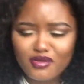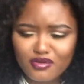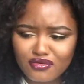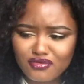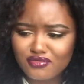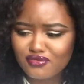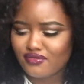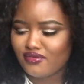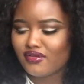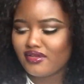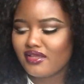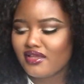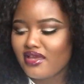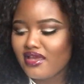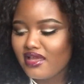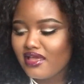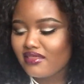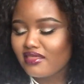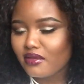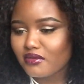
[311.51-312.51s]
Oh,
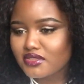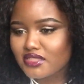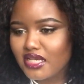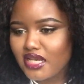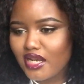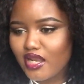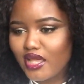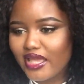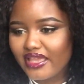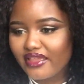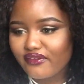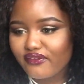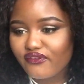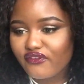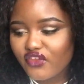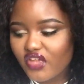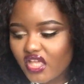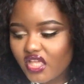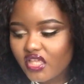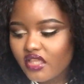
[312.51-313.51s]
that was a life.
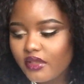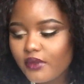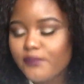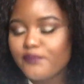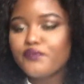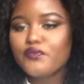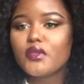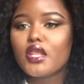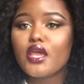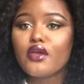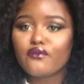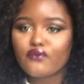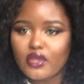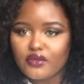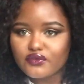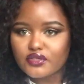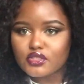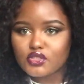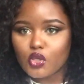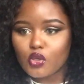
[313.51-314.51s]
But
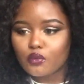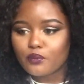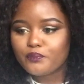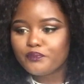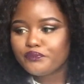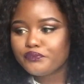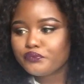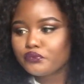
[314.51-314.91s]
favourite song.